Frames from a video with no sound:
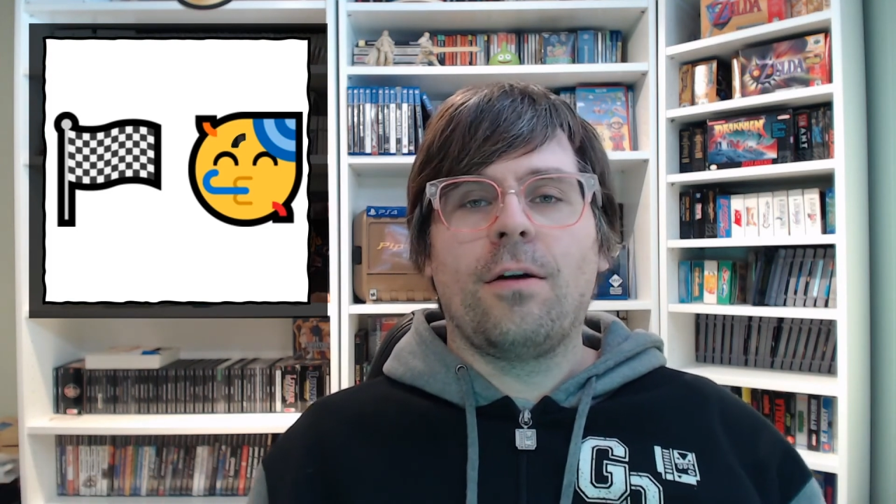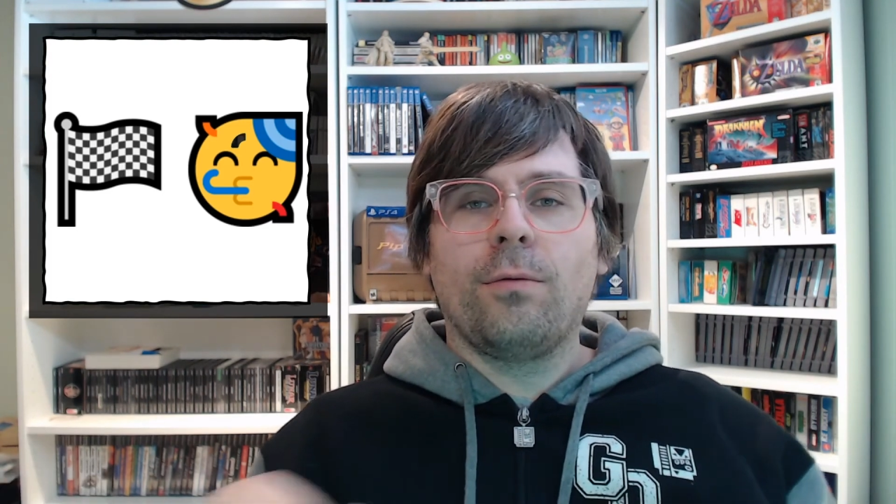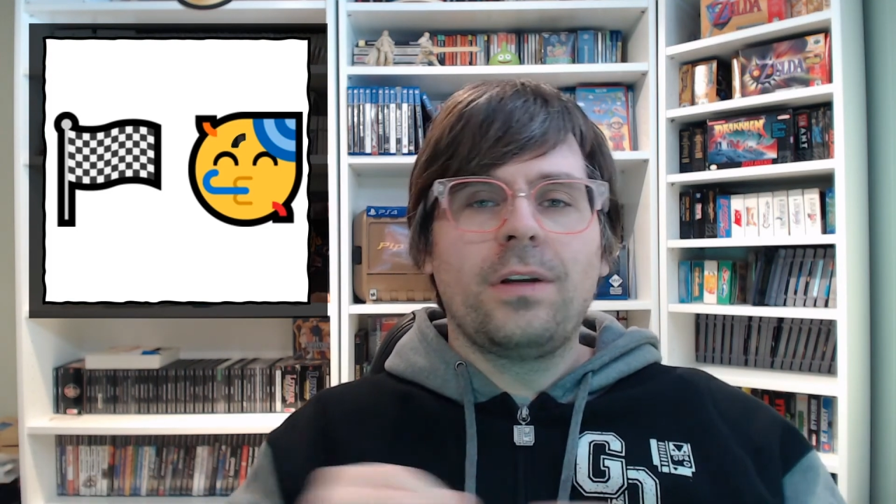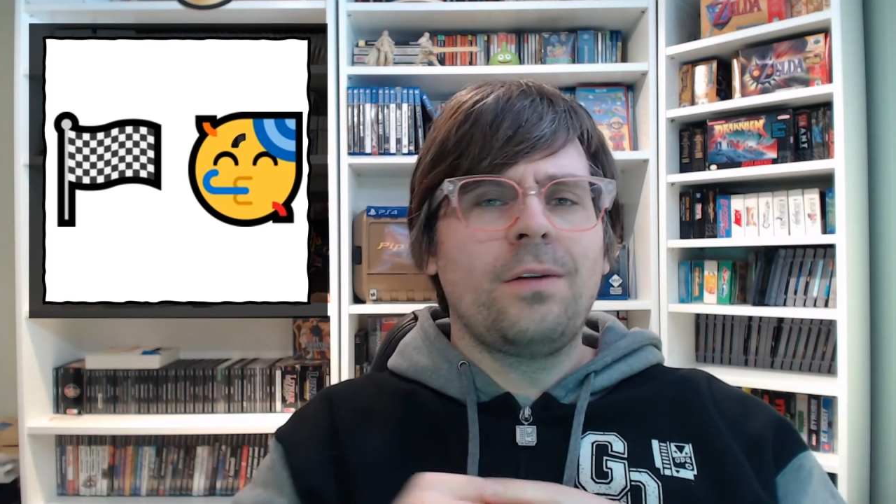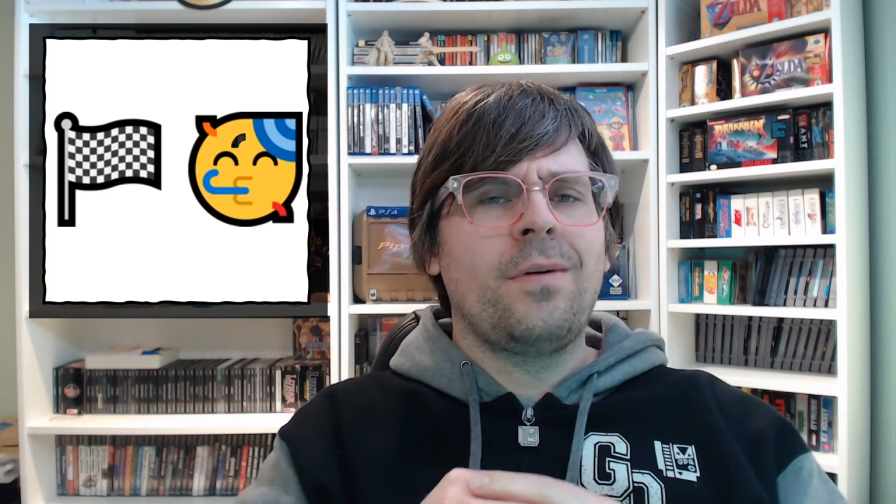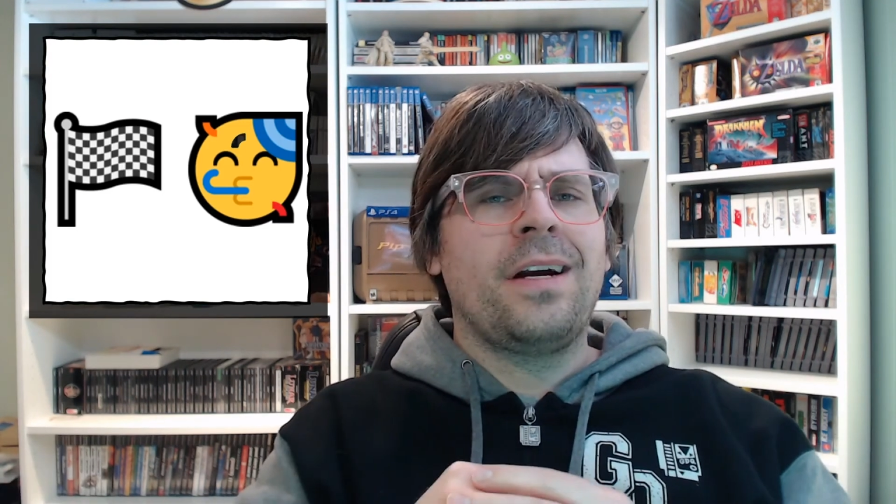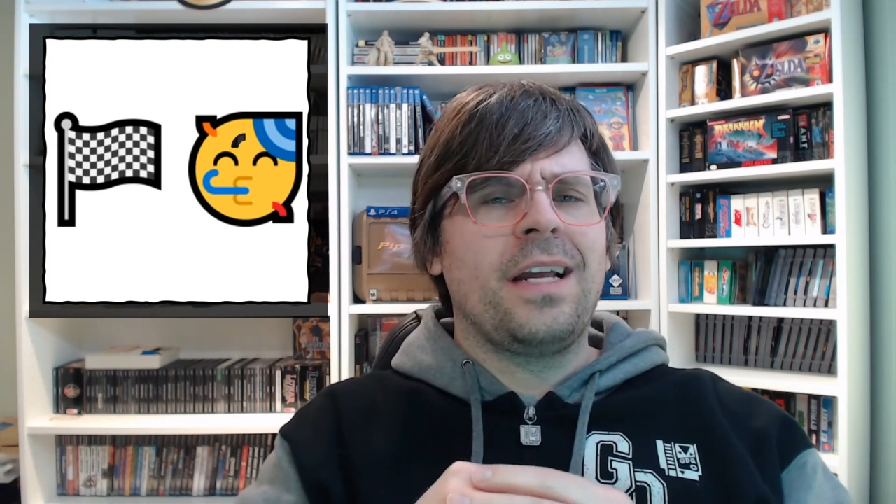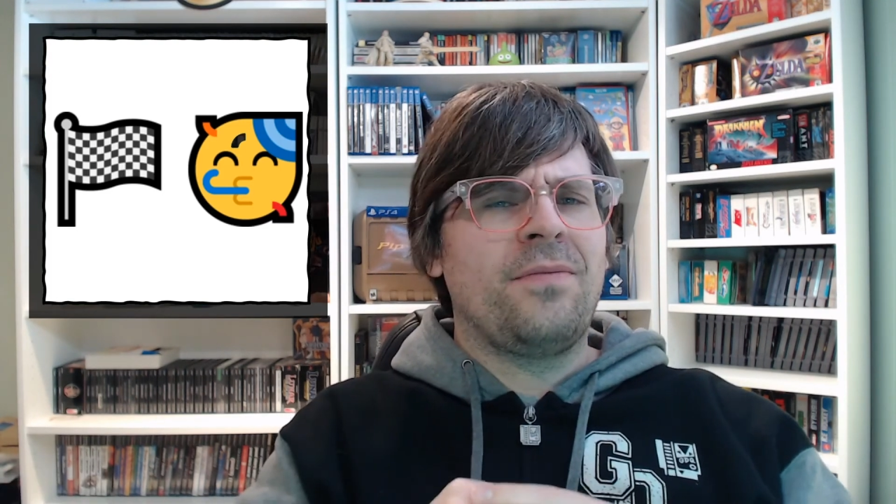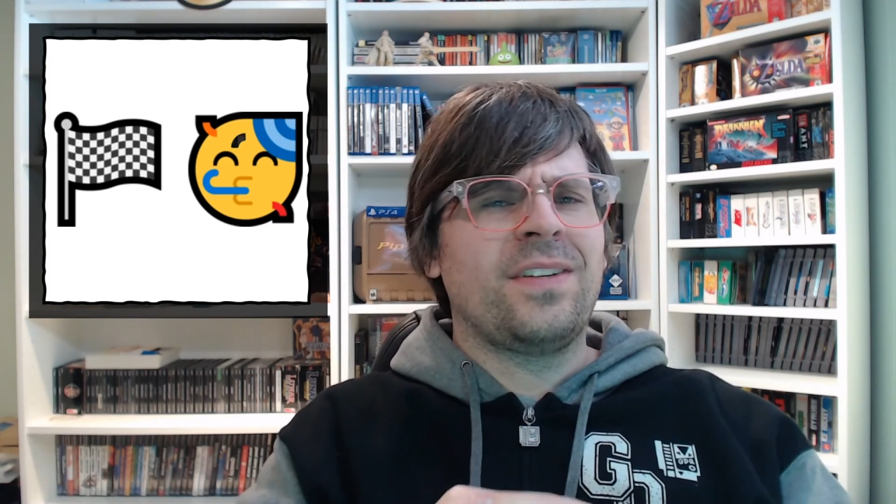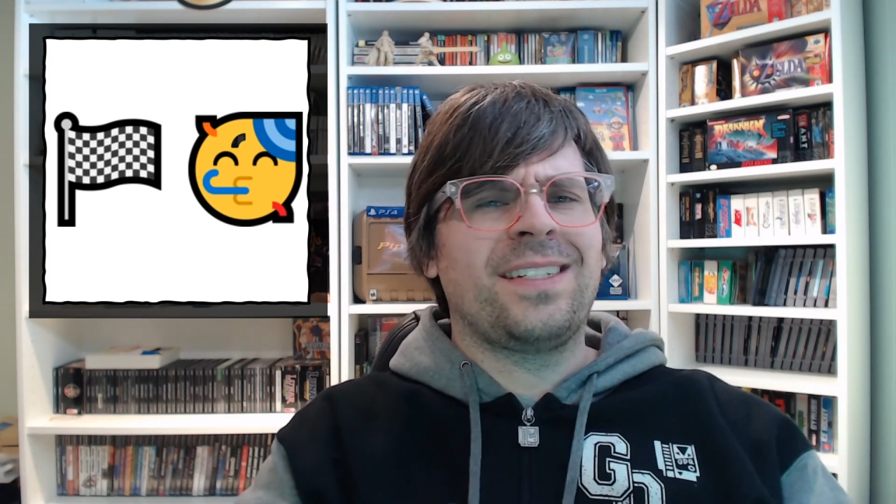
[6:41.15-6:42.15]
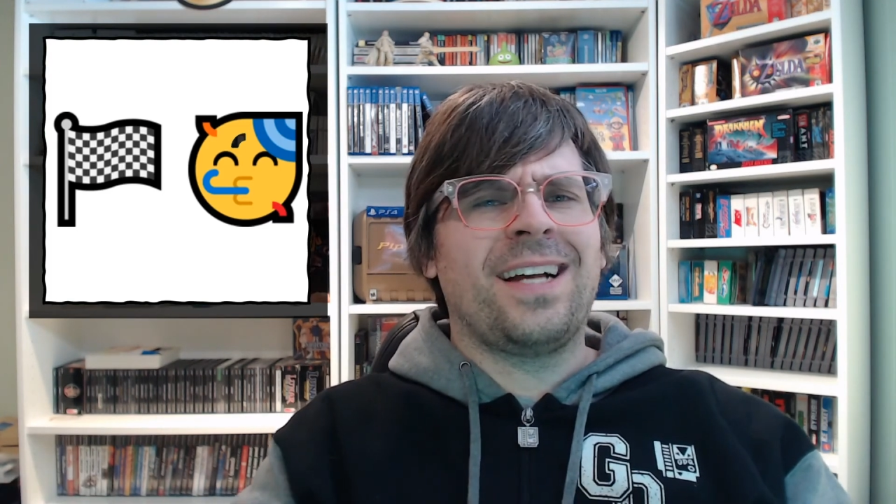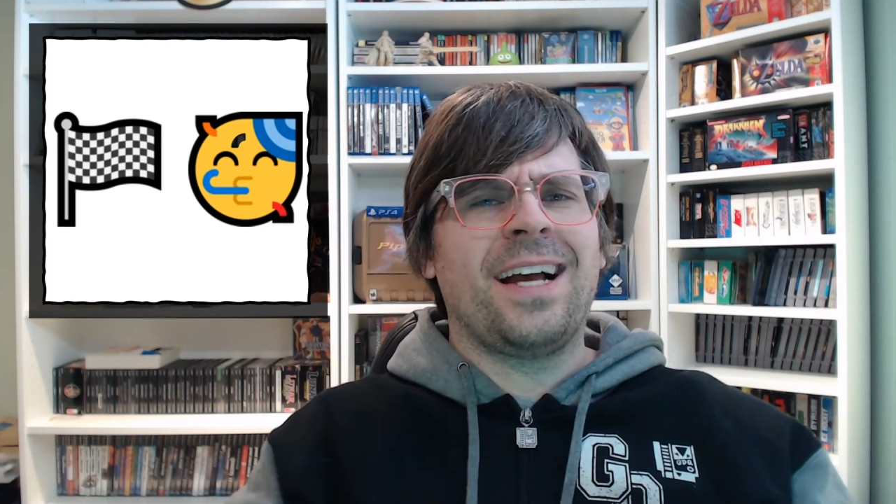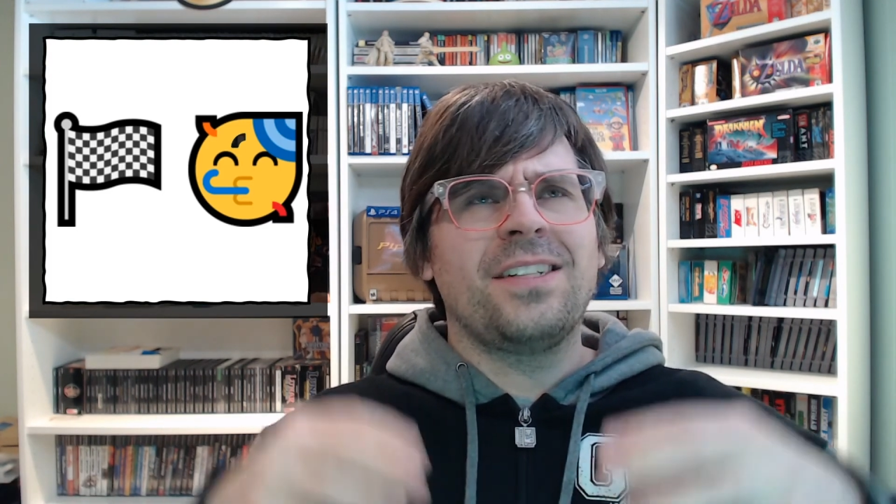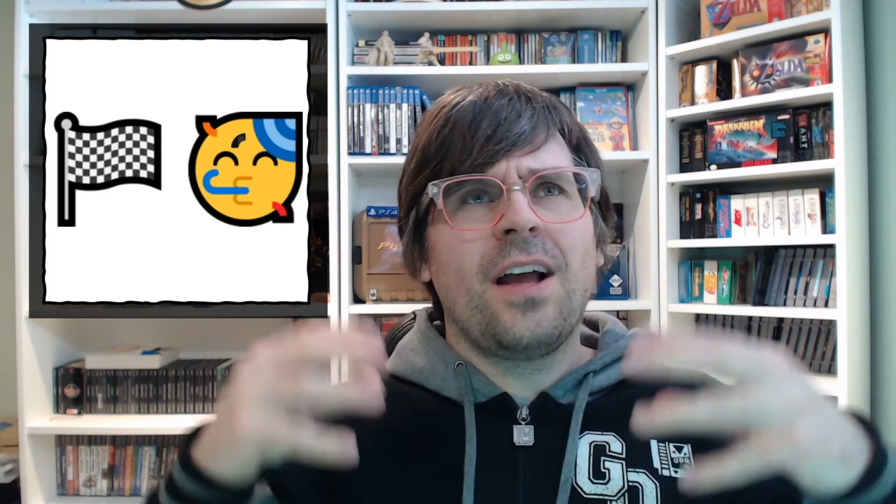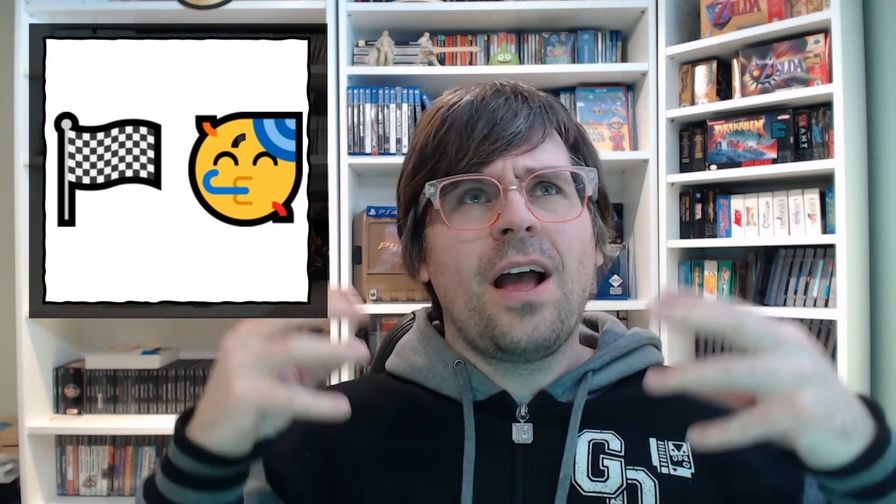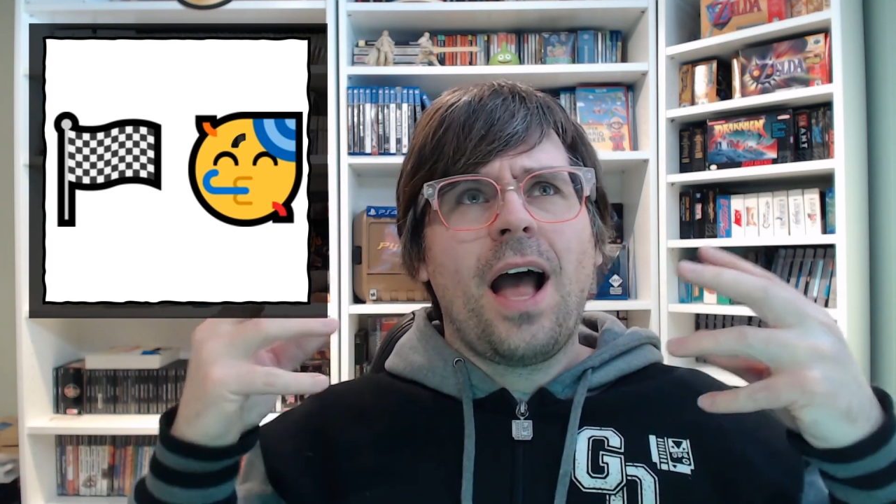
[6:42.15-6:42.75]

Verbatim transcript: I really wanted to emphasize